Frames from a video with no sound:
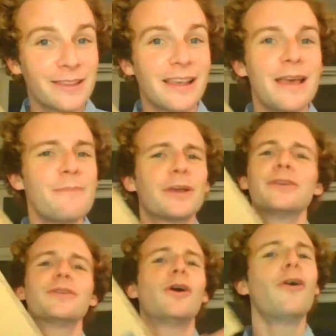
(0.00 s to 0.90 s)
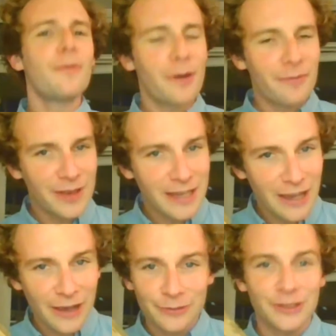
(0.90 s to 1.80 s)
because all my
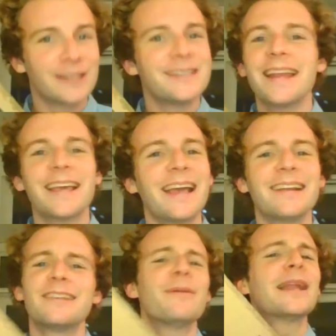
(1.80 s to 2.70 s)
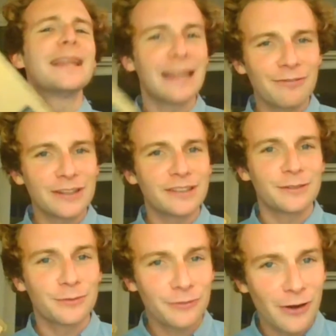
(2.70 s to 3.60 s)
videos are dedicated to my lovely
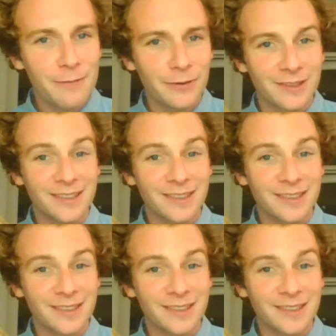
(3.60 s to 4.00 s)
subscribers,